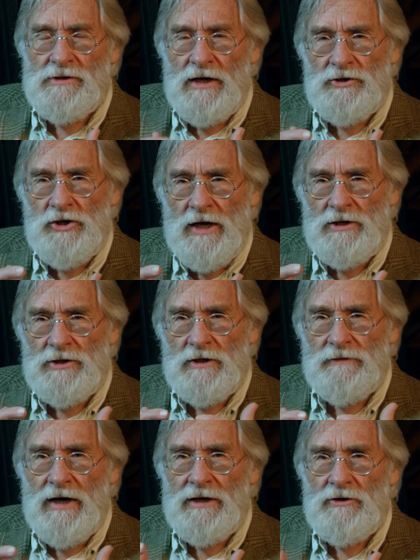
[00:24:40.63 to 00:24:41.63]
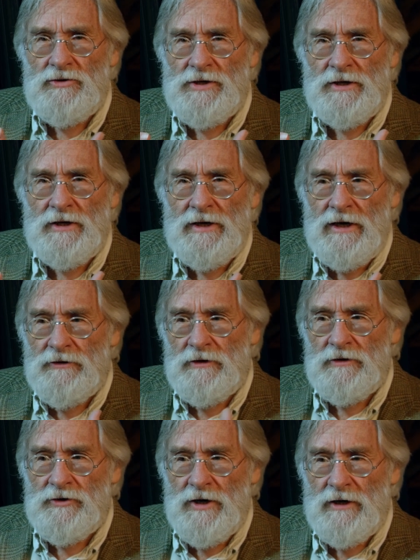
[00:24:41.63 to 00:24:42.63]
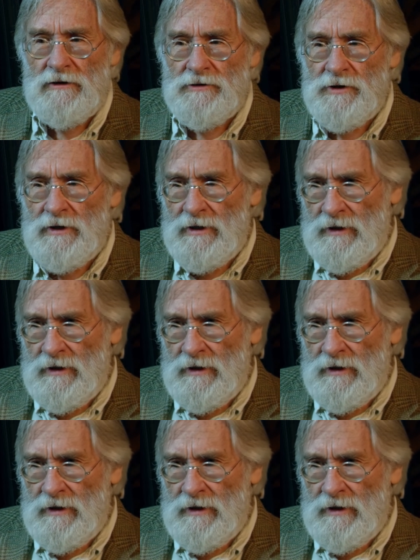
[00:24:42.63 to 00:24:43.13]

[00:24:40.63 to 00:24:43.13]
not changing the values in and out in the shadows.